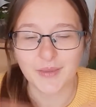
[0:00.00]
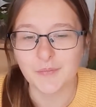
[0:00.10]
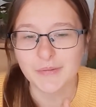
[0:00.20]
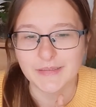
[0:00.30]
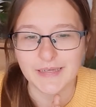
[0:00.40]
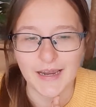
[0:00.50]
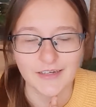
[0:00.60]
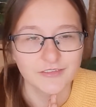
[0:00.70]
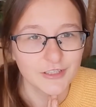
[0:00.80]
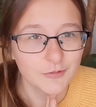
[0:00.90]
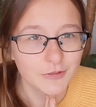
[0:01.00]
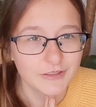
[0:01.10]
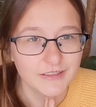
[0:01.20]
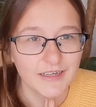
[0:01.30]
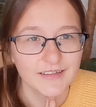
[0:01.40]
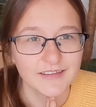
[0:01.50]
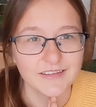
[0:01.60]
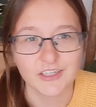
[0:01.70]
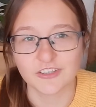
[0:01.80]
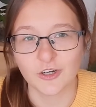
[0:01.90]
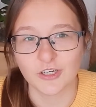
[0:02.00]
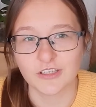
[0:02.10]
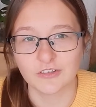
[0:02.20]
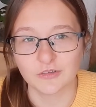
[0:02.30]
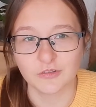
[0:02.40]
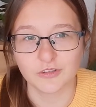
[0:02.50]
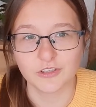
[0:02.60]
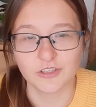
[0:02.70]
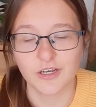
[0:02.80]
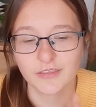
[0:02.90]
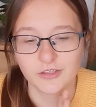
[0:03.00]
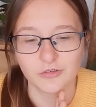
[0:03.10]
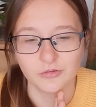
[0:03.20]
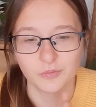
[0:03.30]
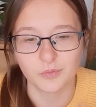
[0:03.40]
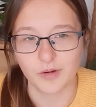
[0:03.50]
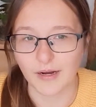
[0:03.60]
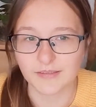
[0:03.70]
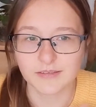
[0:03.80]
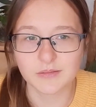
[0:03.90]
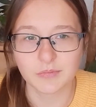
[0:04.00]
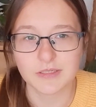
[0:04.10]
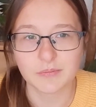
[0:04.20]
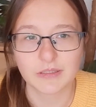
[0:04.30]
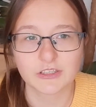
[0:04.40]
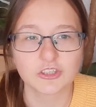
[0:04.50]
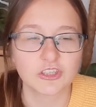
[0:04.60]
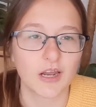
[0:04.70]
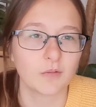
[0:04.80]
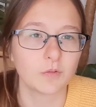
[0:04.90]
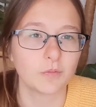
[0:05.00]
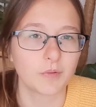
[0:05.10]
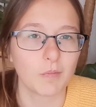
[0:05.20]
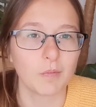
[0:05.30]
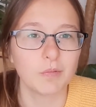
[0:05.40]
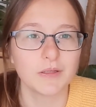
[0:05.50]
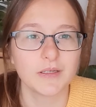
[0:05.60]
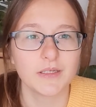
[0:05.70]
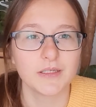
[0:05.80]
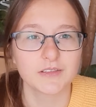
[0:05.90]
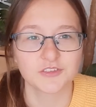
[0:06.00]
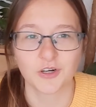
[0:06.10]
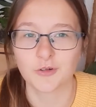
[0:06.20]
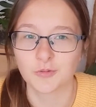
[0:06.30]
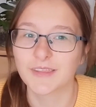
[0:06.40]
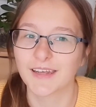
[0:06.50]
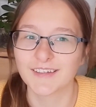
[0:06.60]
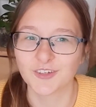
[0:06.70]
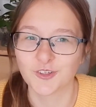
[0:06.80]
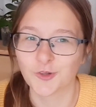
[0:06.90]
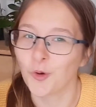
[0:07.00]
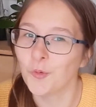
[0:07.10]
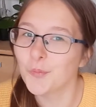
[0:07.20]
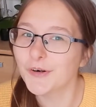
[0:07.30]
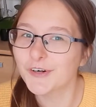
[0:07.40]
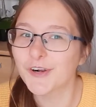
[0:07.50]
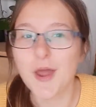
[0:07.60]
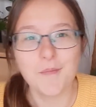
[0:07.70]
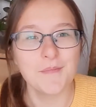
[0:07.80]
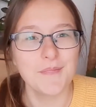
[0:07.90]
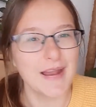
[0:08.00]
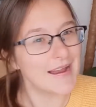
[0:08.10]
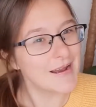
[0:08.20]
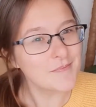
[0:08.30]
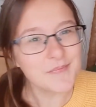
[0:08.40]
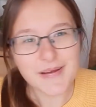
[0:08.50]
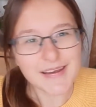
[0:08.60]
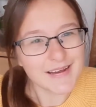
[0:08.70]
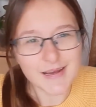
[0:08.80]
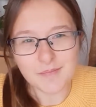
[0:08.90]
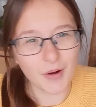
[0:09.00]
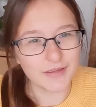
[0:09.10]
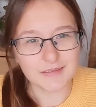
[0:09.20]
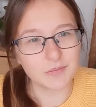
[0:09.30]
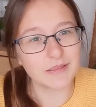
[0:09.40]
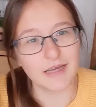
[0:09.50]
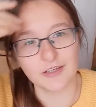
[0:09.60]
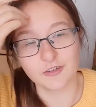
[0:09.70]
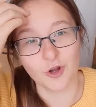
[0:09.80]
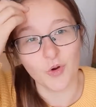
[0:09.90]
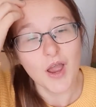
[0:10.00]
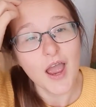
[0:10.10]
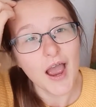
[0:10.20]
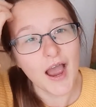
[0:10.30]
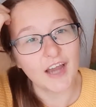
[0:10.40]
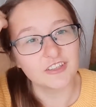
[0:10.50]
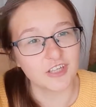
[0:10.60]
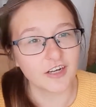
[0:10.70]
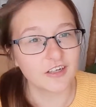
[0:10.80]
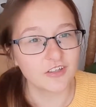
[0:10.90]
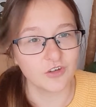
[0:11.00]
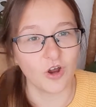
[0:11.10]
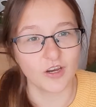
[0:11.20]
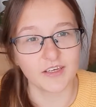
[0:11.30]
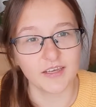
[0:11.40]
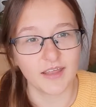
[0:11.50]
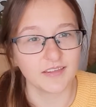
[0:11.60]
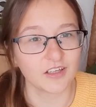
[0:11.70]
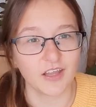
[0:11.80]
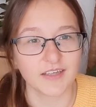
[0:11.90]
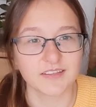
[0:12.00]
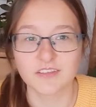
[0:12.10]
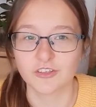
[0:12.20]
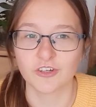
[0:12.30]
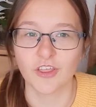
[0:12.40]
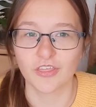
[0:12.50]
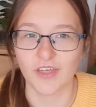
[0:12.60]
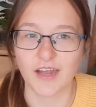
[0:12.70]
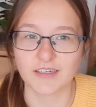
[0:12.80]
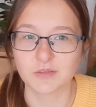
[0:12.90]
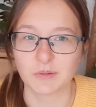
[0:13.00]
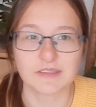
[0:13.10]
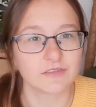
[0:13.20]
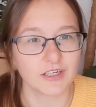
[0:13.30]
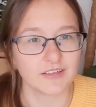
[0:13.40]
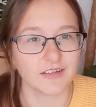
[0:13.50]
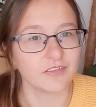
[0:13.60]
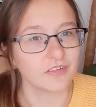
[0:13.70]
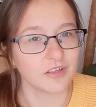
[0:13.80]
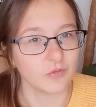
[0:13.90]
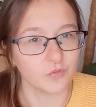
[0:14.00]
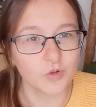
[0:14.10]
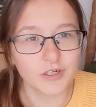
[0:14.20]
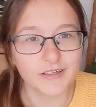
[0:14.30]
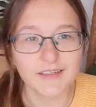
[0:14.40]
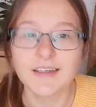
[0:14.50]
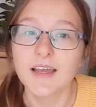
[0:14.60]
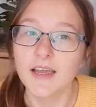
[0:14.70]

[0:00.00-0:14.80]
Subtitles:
but yeah, I really want to get an italki tutor to practice my Spanish. I will probably start doing that in October, maybe, possibly, I don't know. I checked italki and the classes are not that expensive. I can definitely afford it,